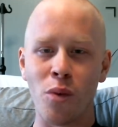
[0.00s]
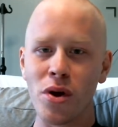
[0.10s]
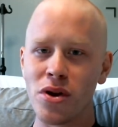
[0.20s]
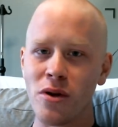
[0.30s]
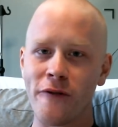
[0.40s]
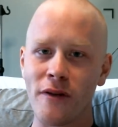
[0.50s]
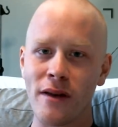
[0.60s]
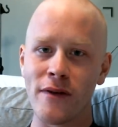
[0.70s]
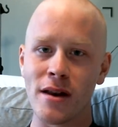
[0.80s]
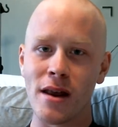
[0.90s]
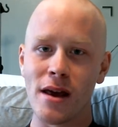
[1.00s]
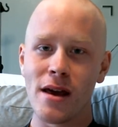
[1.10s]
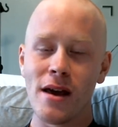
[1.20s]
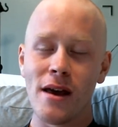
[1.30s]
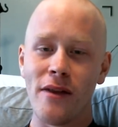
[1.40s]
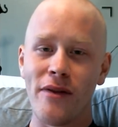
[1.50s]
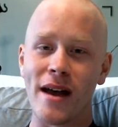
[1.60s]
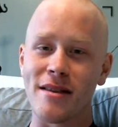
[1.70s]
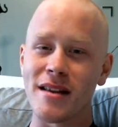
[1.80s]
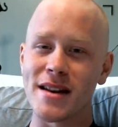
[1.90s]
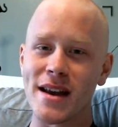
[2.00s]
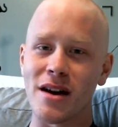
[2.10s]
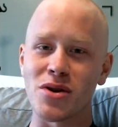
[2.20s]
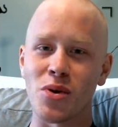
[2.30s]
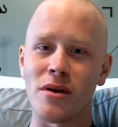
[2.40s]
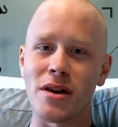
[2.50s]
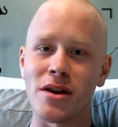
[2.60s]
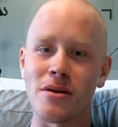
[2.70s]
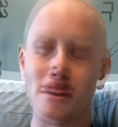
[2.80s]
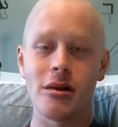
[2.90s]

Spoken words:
you do for a living, that's going to take a toll on you.